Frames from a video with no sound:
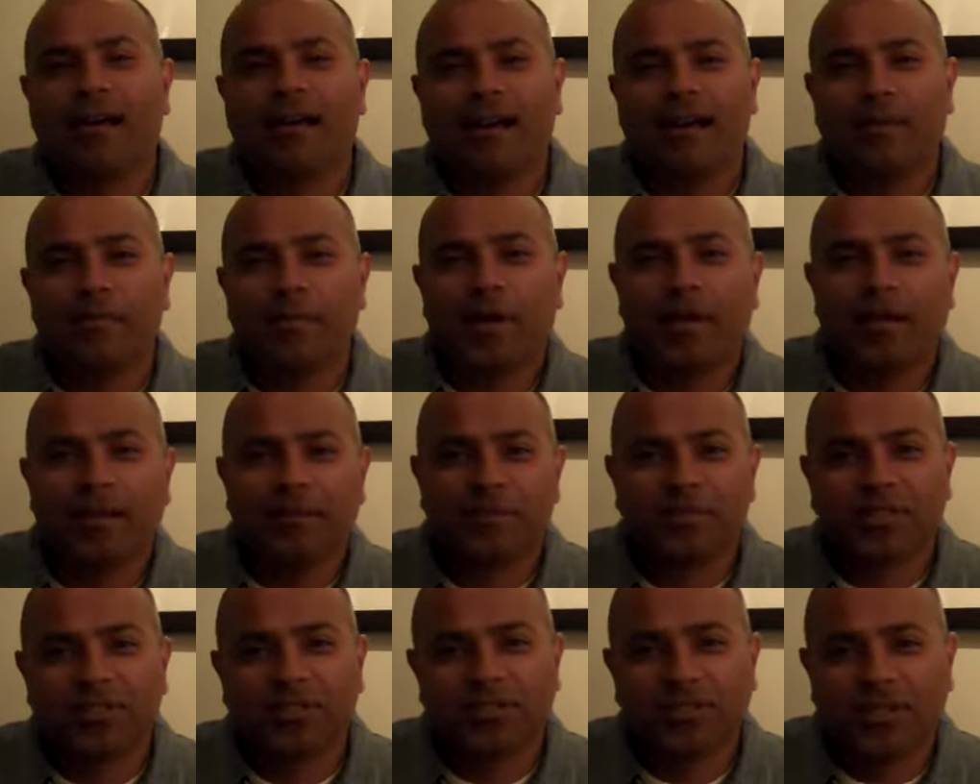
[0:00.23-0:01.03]
Hi, my
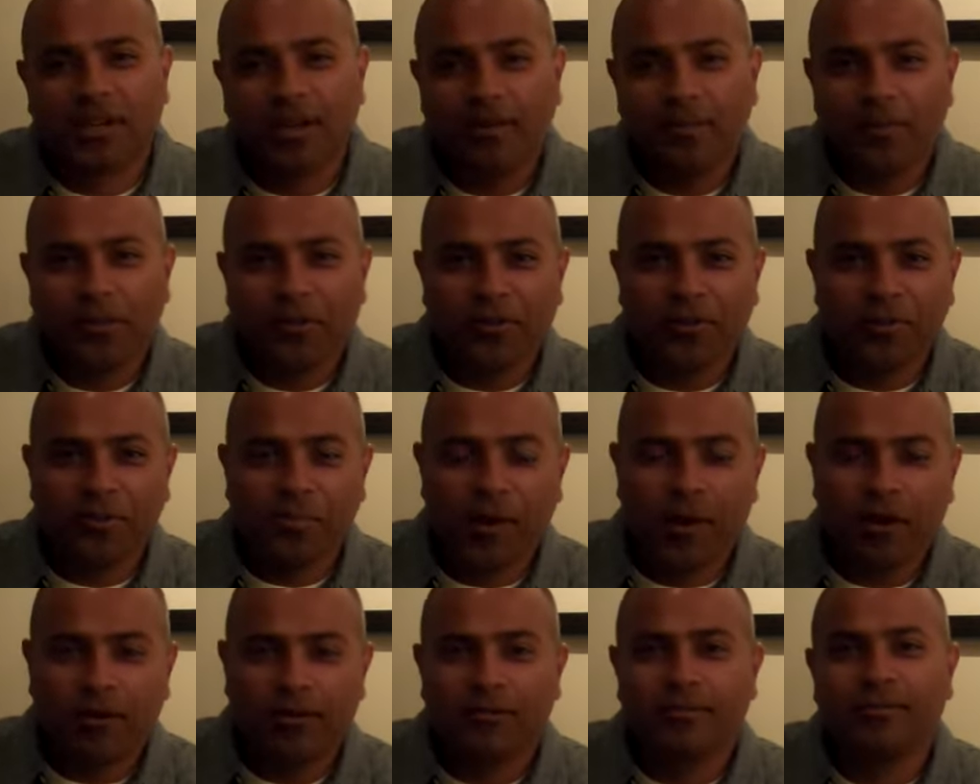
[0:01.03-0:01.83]
name is Kishan
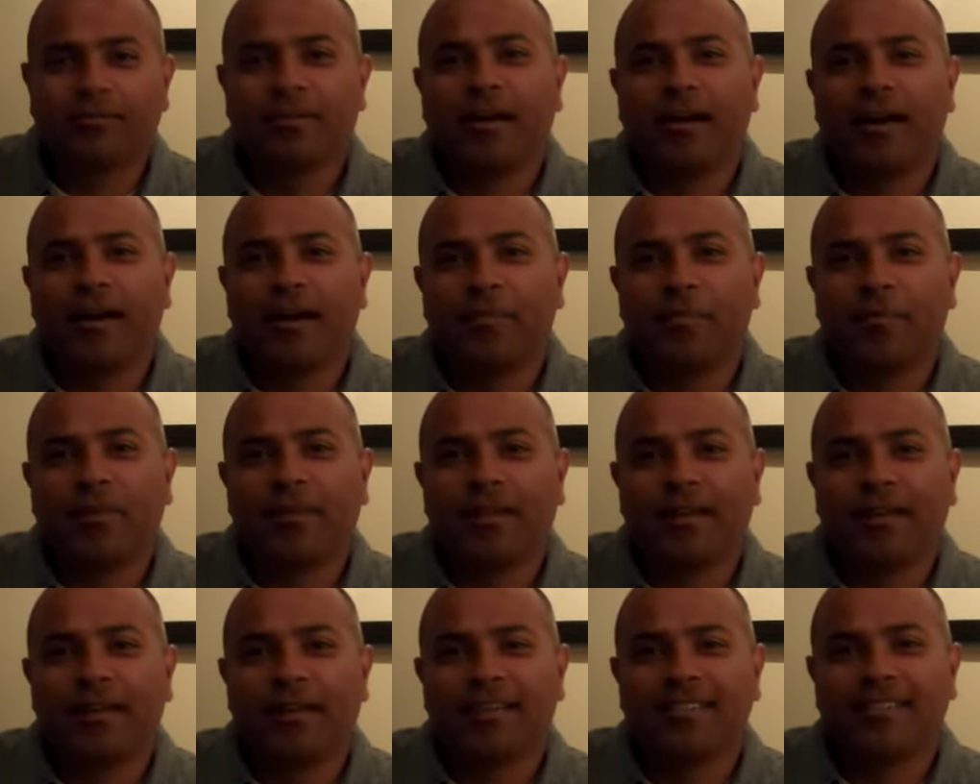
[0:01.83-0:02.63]
Muthucumara. I'm
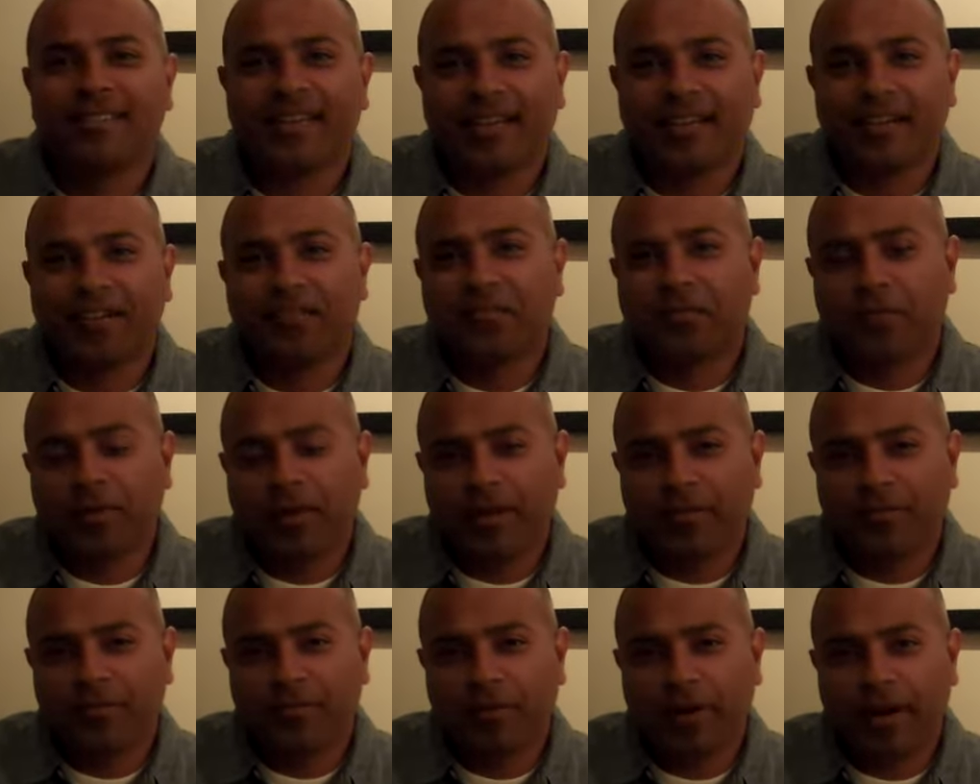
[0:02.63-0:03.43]
the Executive
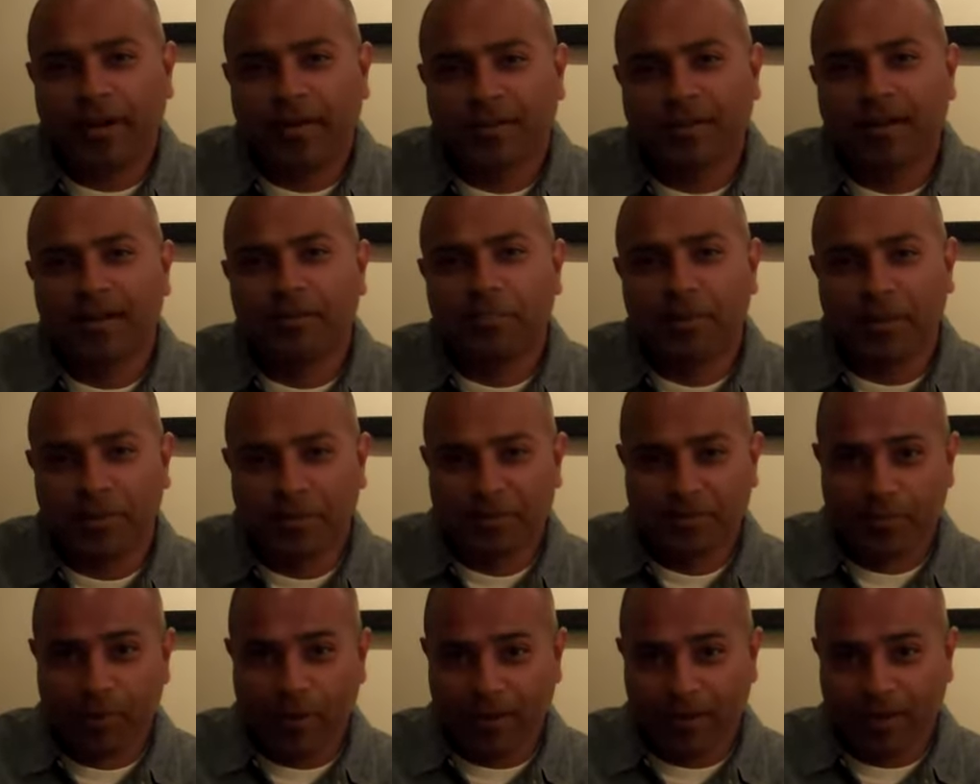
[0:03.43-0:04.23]
Creative Director at
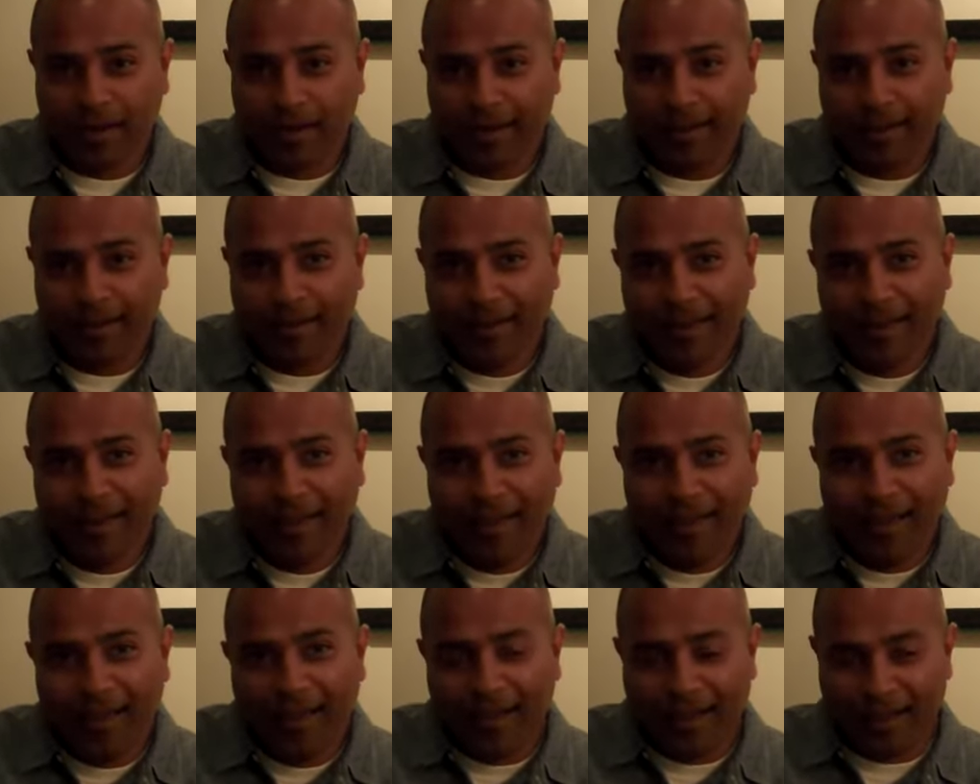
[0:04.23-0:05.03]
Bemis Balkind.
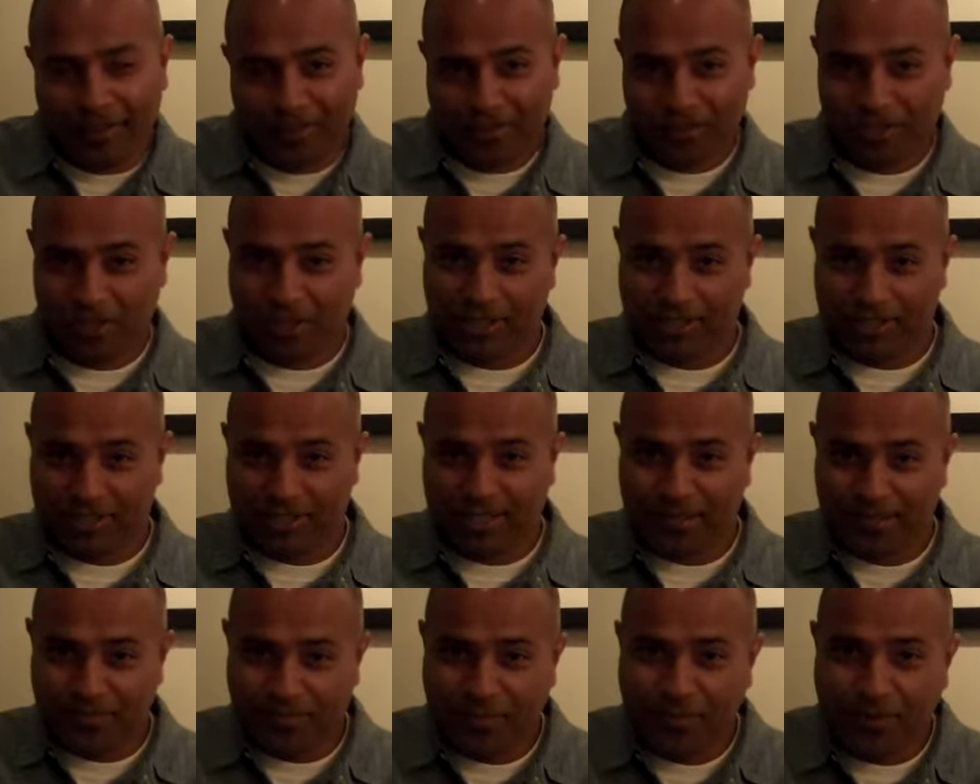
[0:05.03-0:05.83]

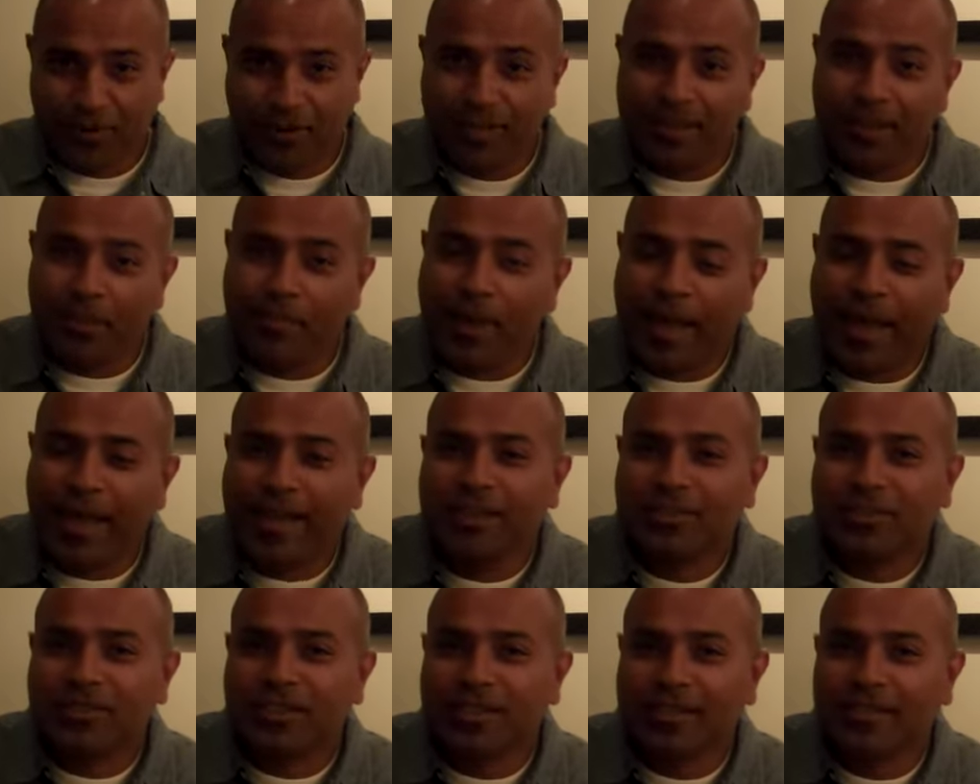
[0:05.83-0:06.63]
Judging for the
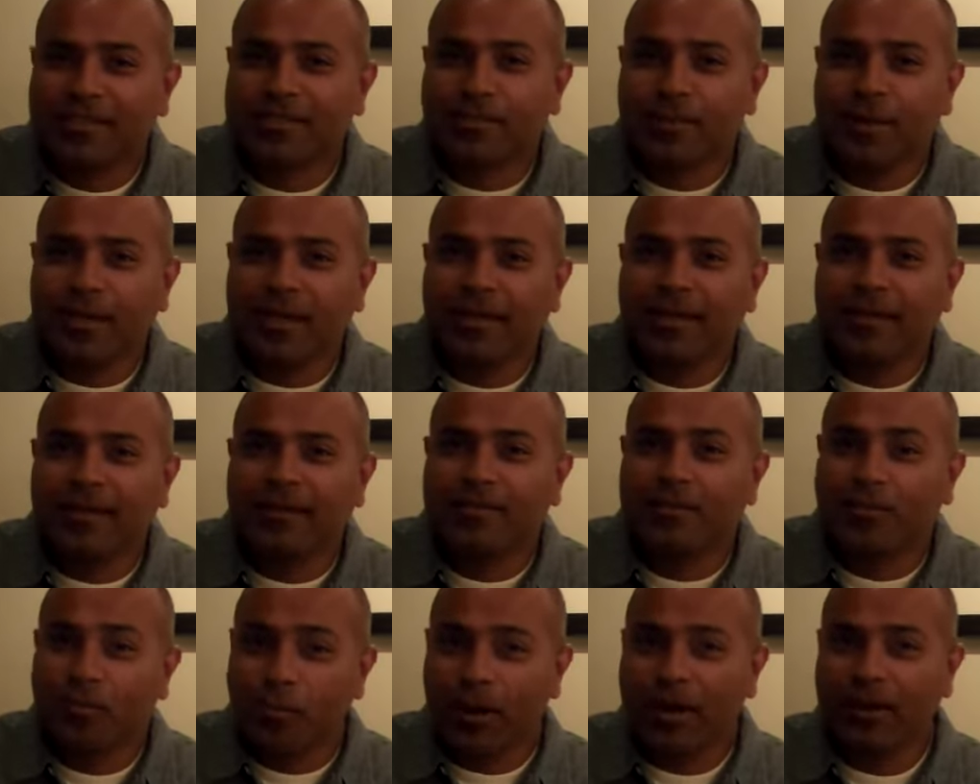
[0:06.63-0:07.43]
packaging and display
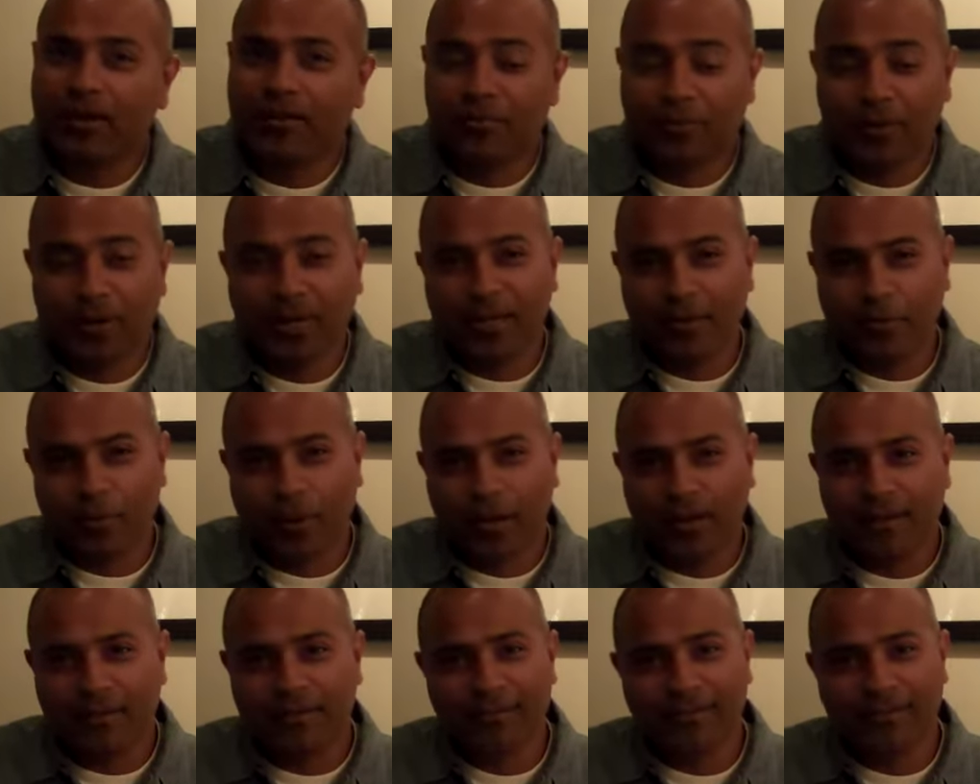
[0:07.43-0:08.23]
went really
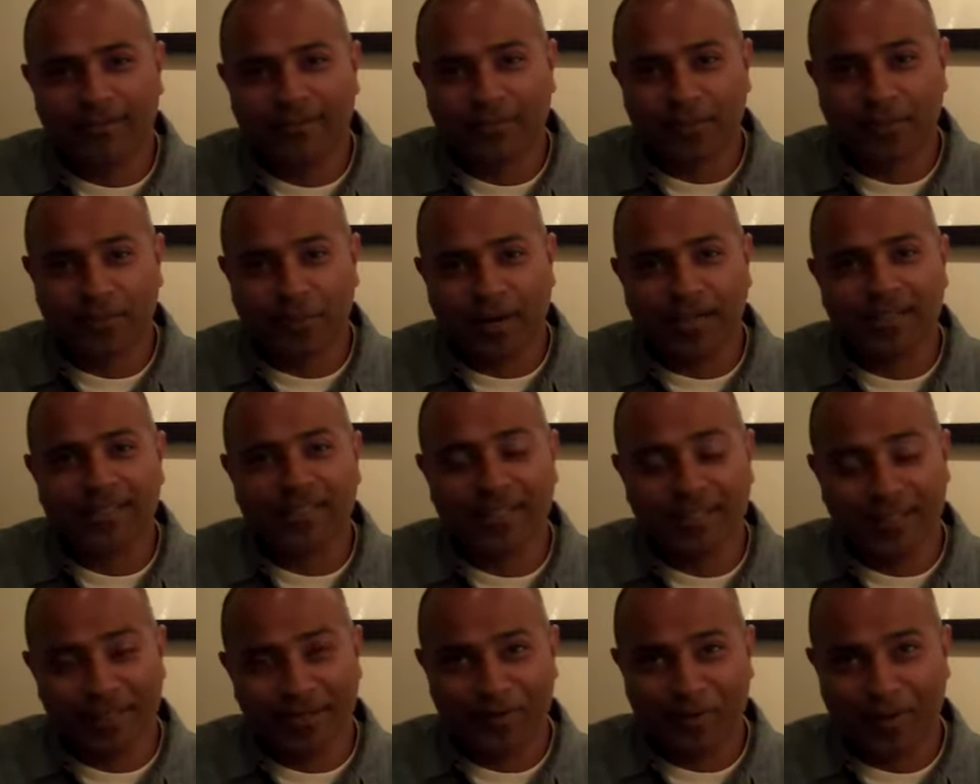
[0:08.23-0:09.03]
well,
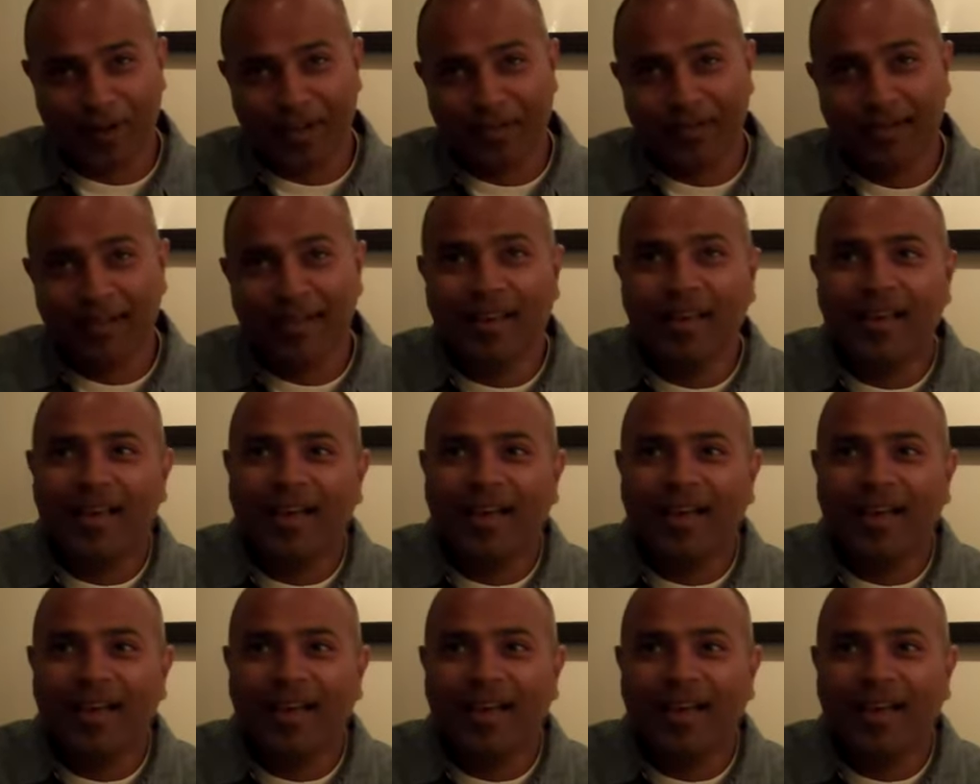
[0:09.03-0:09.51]
surprisingly well.